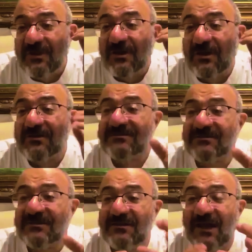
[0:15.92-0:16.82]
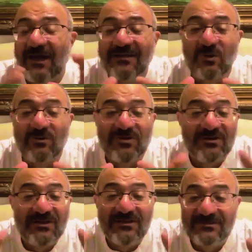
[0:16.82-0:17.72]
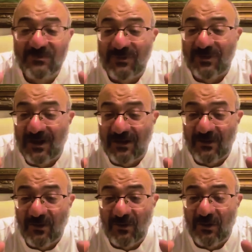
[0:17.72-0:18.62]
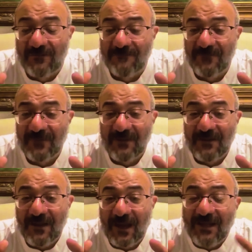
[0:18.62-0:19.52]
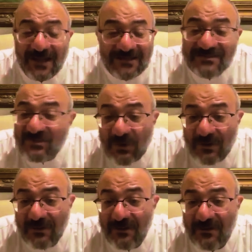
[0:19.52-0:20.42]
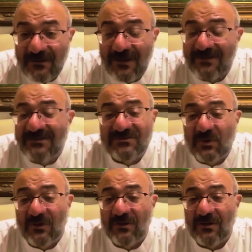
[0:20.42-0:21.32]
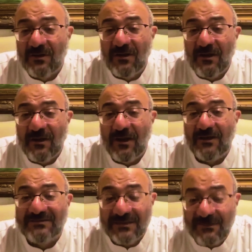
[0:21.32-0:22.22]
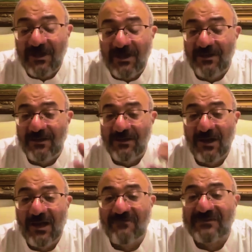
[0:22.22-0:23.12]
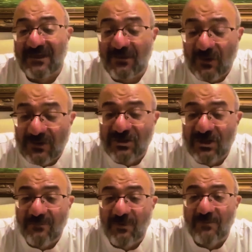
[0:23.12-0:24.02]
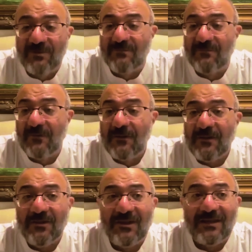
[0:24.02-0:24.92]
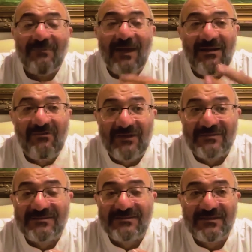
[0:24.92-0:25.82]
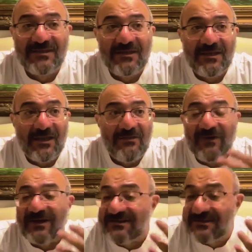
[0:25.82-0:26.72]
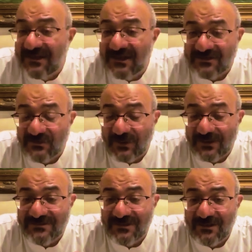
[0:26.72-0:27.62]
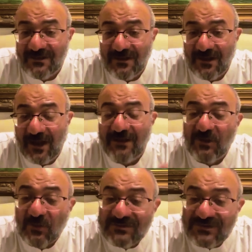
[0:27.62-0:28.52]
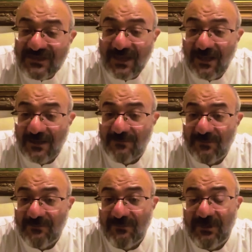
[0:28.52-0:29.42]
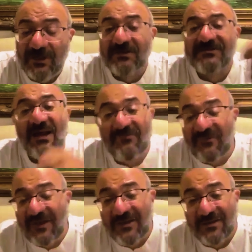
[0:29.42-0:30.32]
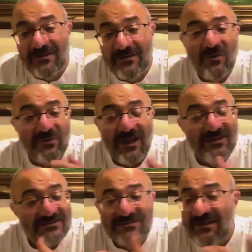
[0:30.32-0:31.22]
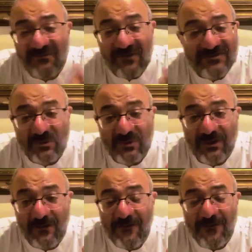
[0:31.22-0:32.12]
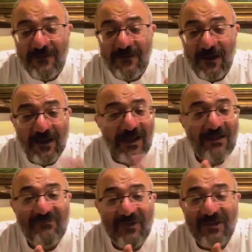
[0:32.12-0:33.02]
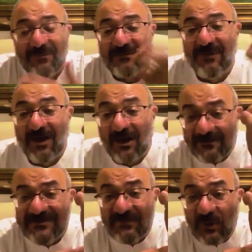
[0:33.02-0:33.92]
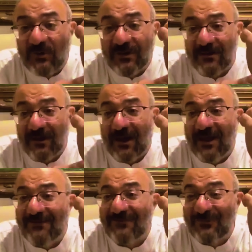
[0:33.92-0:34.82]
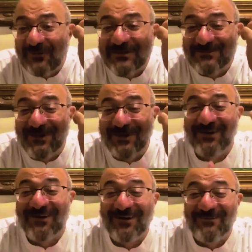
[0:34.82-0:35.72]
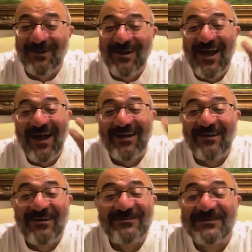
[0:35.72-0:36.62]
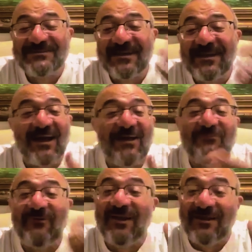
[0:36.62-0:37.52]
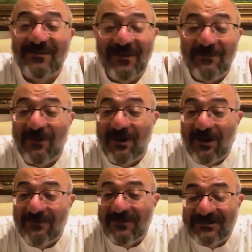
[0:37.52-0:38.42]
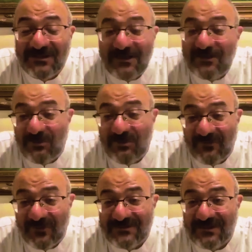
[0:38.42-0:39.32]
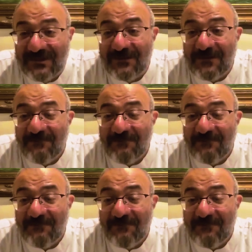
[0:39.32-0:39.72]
because that contradicts with relying on God. And that is wrong. That is wrong. Similarly, you have a psychological problem that manifests in very serious ways, and you don't seek help because you have faith. No, that's a different story. I have faith, but my arm is broken. I have to fix my arm. I cannot just say I have faith and my arm doesn't need to be fixed.